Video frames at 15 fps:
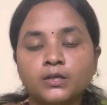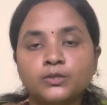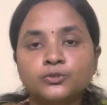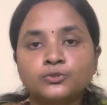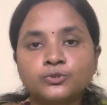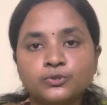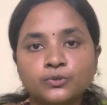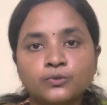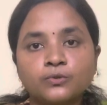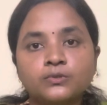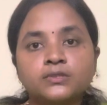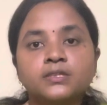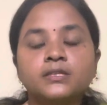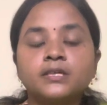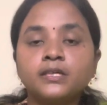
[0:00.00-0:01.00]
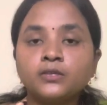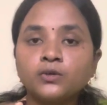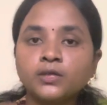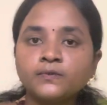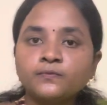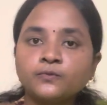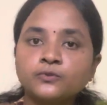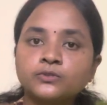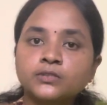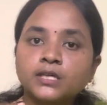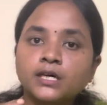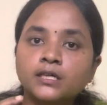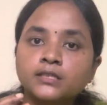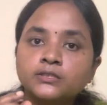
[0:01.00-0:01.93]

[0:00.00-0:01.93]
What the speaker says: So, the glenoid fossa